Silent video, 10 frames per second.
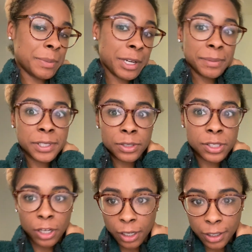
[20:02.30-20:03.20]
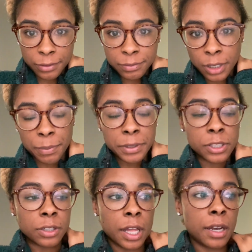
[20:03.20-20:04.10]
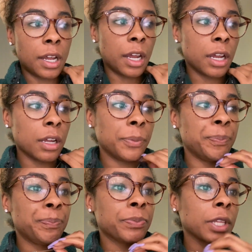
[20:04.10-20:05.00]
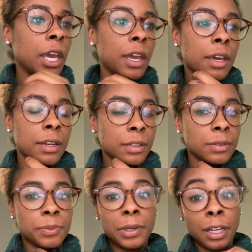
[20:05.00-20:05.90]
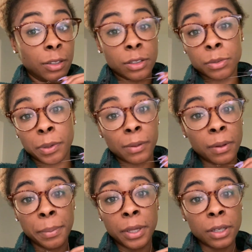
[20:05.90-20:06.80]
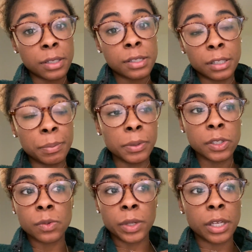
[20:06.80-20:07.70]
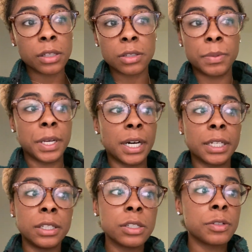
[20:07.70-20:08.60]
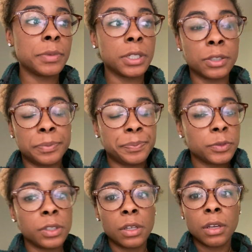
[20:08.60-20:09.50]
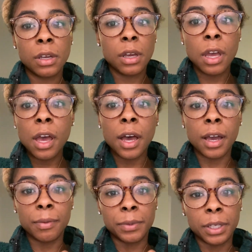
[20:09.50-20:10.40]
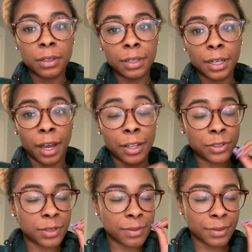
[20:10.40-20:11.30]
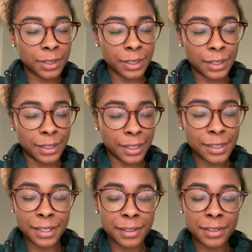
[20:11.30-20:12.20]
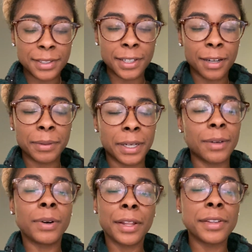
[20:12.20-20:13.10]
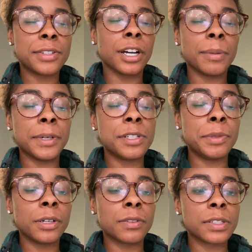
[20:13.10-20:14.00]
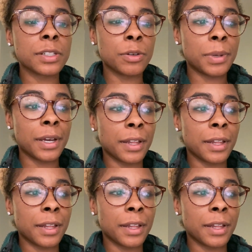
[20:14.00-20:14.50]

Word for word: I mean, I'm still studying up until that day, and I, it'll probably be a sleepless week, to be honest, but I mean, I just really need to get this job. Like, I want this job hunt to be over so bad.